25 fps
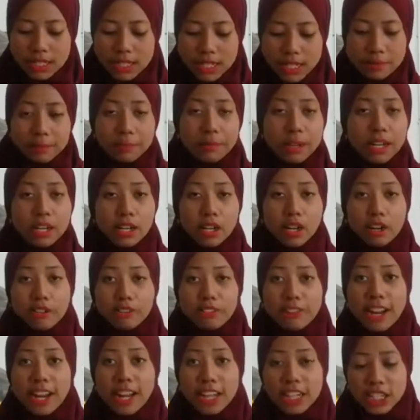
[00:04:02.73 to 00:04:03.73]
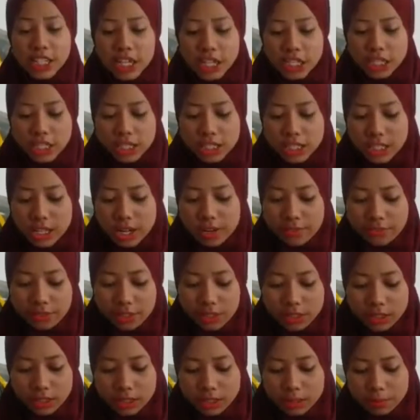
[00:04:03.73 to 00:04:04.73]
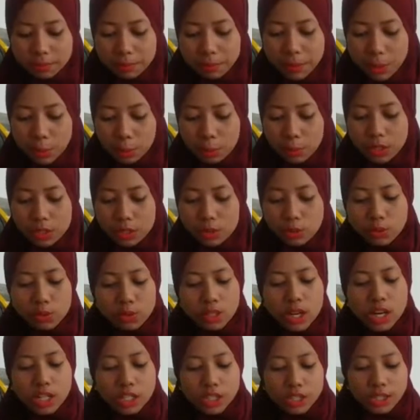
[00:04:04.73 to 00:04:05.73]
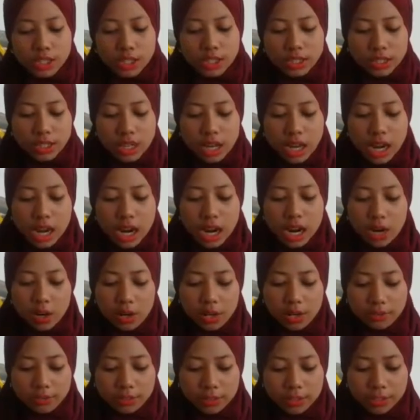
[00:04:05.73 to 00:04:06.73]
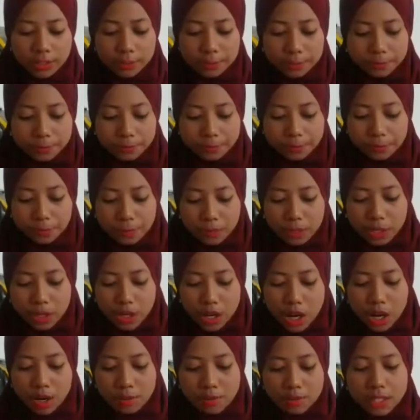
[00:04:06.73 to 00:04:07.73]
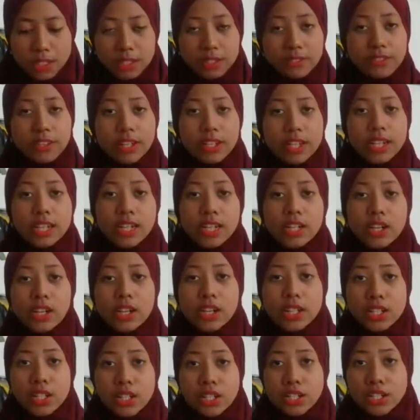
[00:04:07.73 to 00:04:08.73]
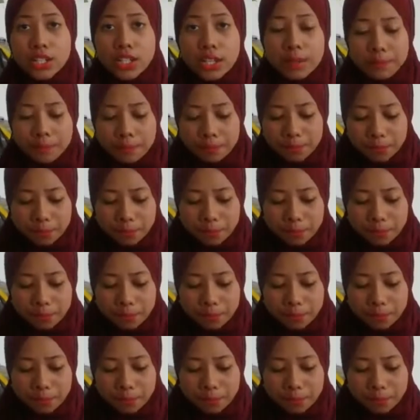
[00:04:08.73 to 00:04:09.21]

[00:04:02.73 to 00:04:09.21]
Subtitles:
demand of air travel between two countries. However, observing the relationship